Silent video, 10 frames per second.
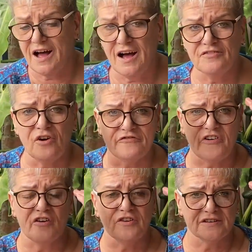are not
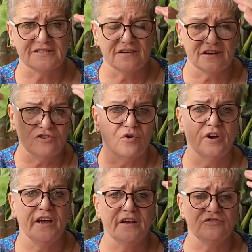focusing in your
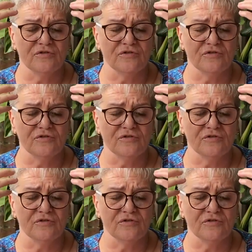head.